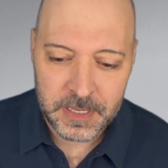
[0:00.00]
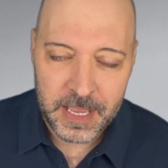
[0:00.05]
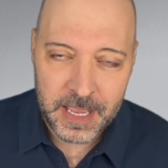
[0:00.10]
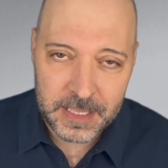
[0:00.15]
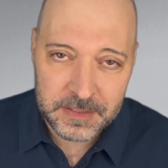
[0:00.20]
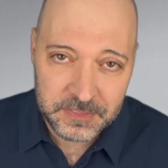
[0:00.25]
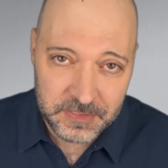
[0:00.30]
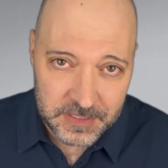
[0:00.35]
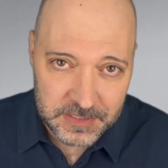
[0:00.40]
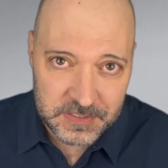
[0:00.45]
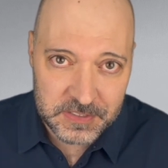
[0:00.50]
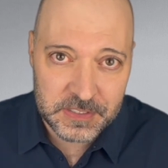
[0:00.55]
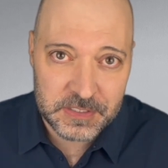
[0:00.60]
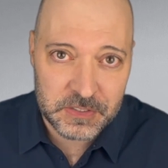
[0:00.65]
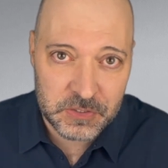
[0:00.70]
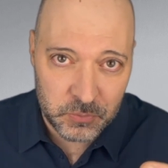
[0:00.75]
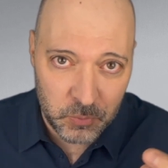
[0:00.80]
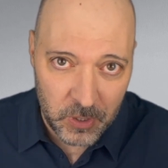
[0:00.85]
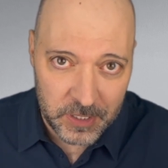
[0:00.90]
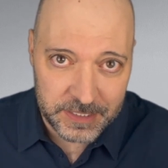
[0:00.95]
And this
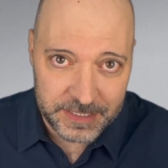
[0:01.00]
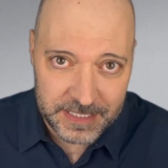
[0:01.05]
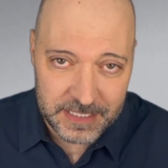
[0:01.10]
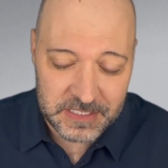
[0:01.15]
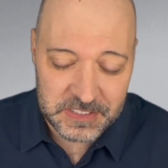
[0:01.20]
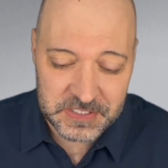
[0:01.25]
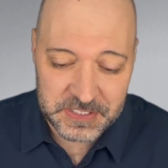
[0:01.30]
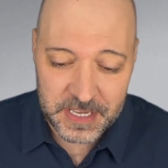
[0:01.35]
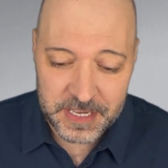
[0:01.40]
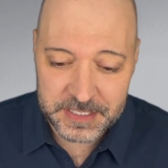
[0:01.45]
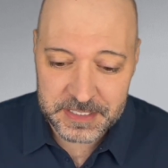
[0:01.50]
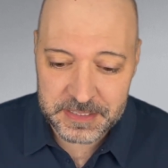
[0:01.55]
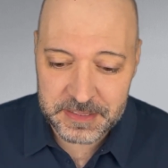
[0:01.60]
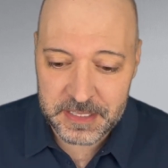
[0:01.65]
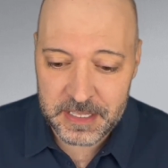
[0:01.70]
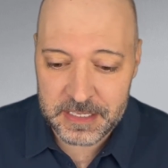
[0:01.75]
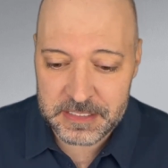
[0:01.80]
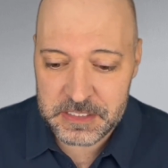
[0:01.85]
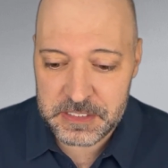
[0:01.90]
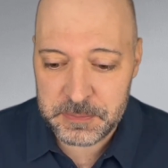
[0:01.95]
is what he said in
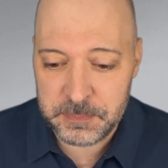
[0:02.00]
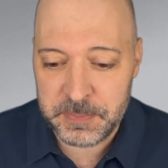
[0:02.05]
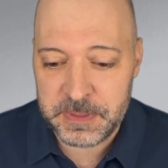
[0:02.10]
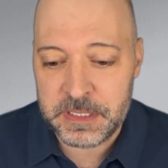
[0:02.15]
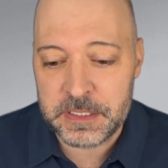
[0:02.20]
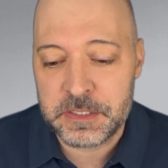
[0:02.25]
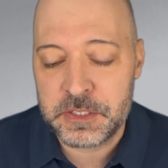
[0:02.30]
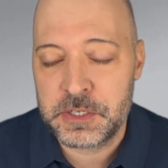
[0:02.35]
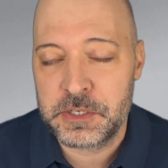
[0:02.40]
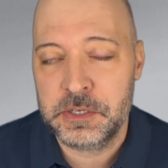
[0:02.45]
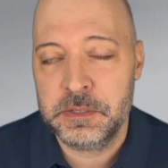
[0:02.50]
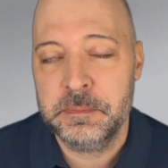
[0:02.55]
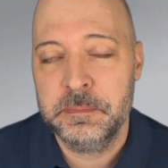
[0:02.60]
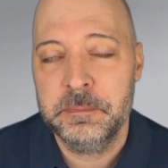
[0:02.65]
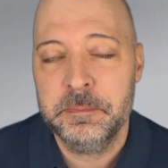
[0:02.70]
that speech.